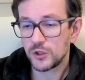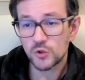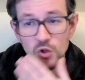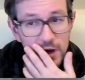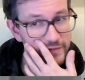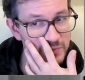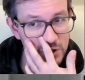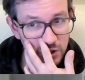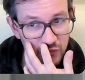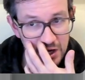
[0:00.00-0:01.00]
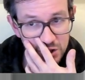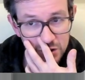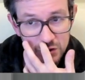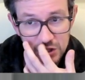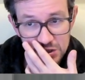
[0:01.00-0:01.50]
You don't have special
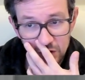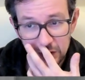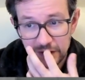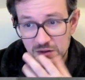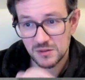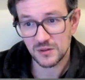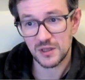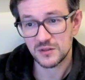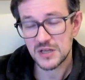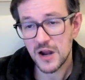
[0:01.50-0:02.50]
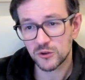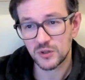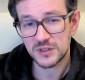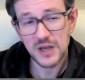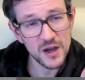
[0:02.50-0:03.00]
functions. You just do it like this. Okay, it's hard
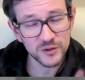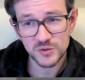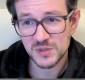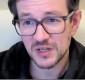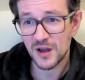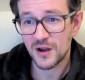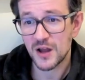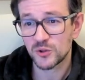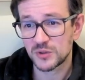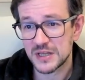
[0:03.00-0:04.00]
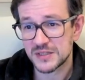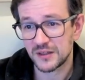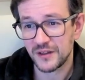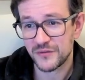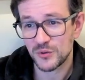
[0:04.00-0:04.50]
to test
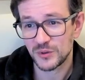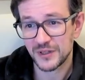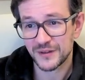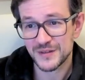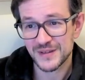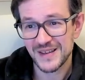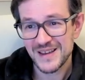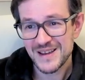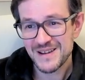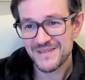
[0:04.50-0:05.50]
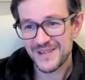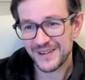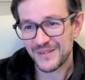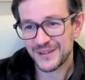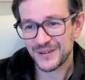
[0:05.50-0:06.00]
it like if you do it like this.
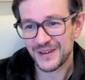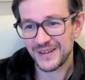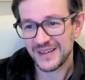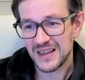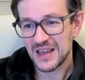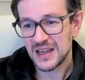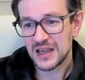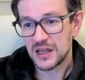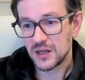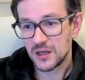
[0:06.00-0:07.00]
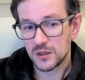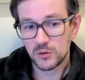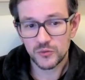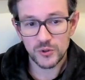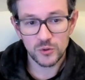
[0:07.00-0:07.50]
But okay,
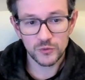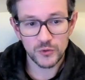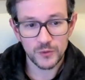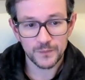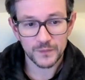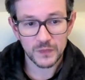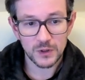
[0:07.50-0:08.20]
good for you. Good for you.